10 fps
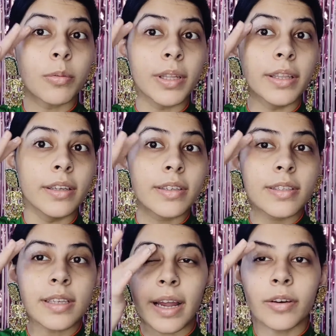with
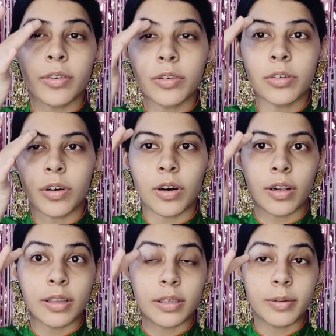this. I don't go
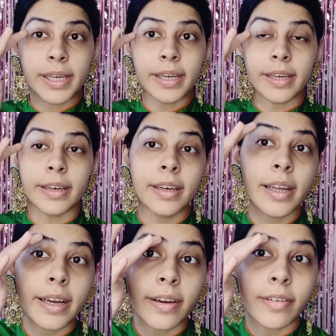all the way in,
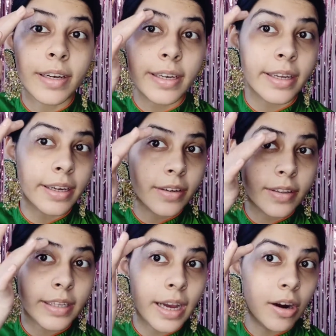like I only take it
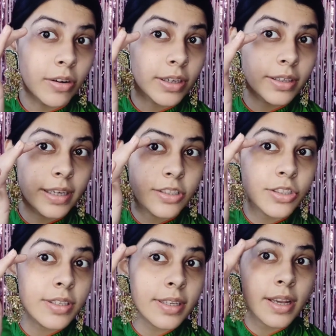on the outer
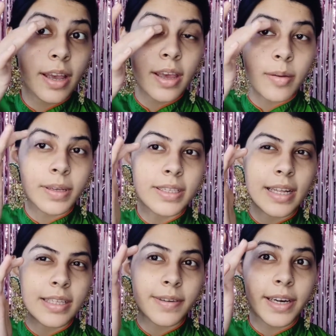edges because
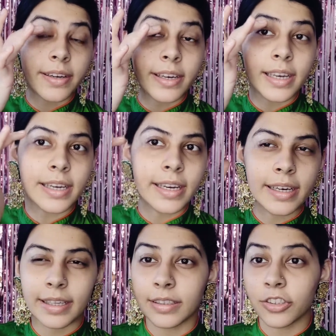that's where I really need
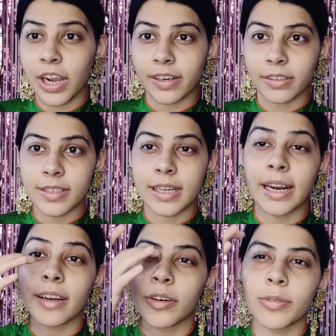like the shadow to
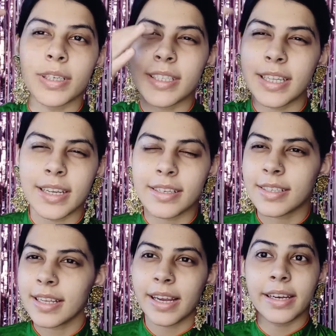stand out. Towards the inner
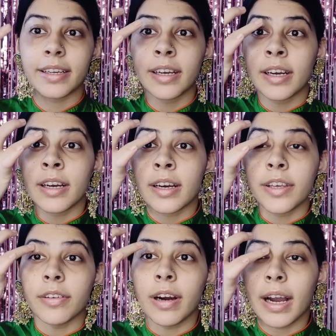side,
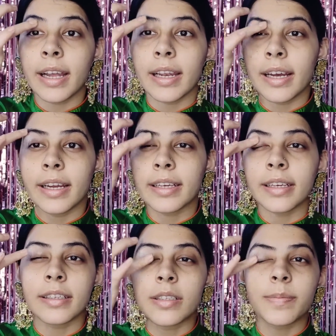you highlight
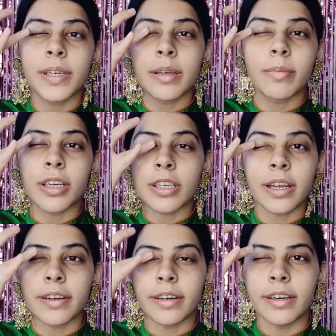and it's pretty much
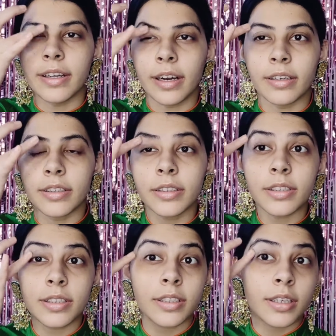like
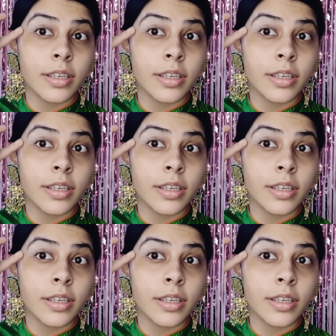redundant.